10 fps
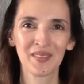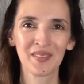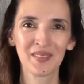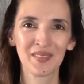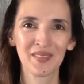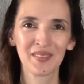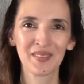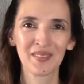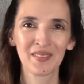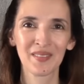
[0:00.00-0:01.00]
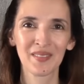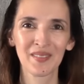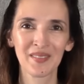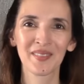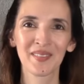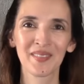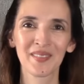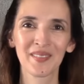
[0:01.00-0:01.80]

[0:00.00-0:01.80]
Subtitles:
Nobody speaks.